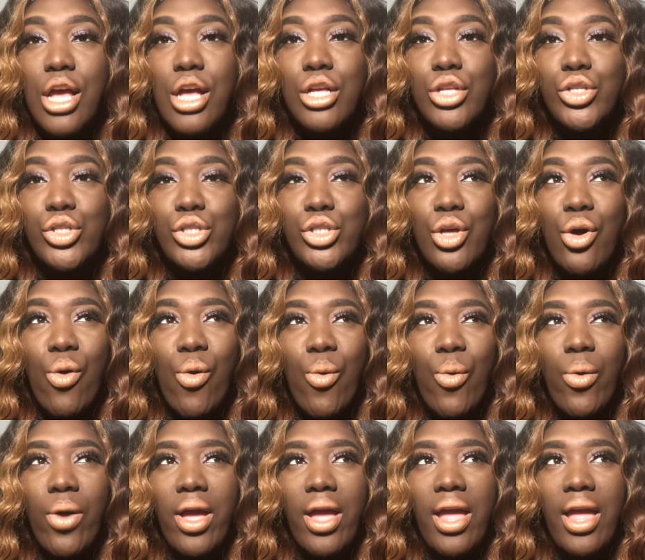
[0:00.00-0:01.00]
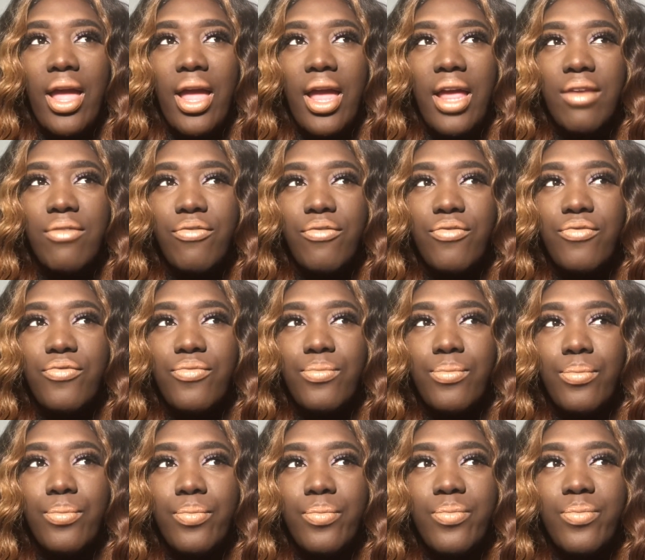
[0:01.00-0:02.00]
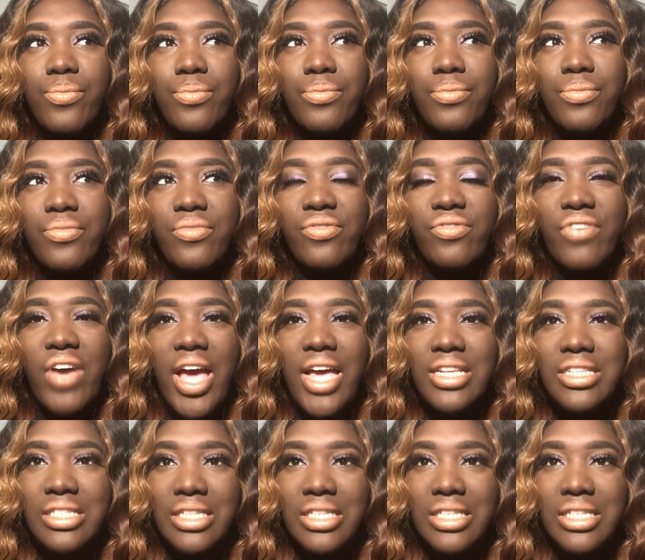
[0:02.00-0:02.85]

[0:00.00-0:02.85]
So it finds